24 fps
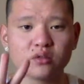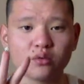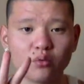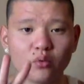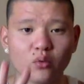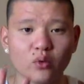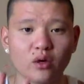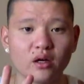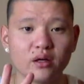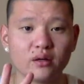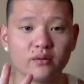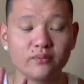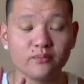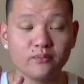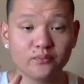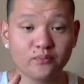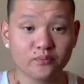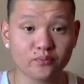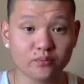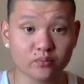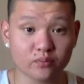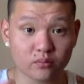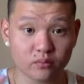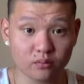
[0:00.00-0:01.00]
One,
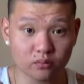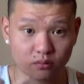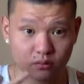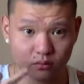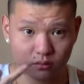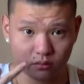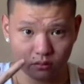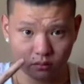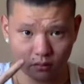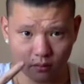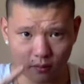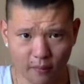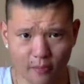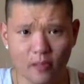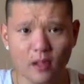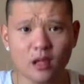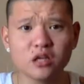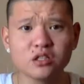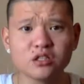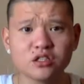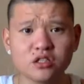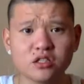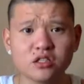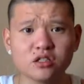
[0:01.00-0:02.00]

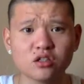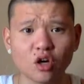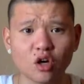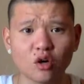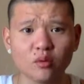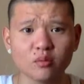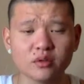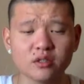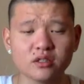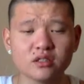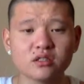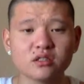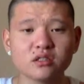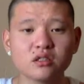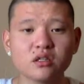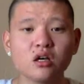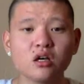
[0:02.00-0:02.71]
she's homeless.